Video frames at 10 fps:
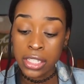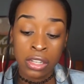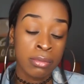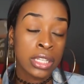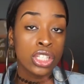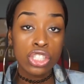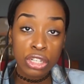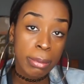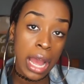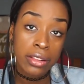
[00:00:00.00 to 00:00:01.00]
I told my
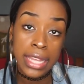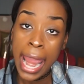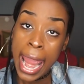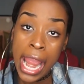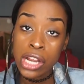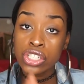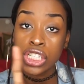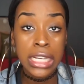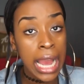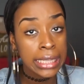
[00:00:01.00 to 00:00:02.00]
sister about the hair,
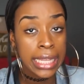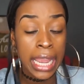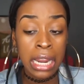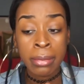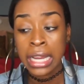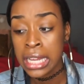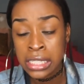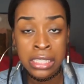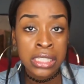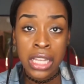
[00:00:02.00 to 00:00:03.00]
she got the hair, my
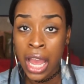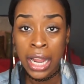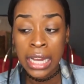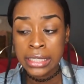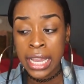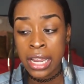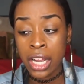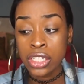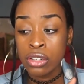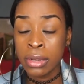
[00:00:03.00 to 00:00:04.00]
cousin got the
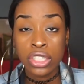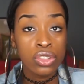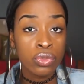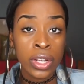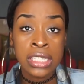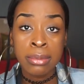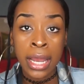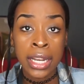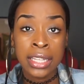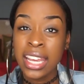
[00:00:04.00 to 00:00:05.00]
hair. I told my two friends
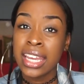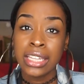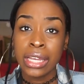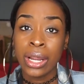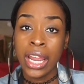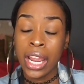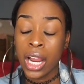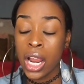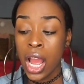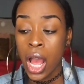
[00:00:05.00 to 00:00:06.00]
about it. They get their
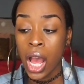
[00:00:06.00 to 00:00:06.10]
hair.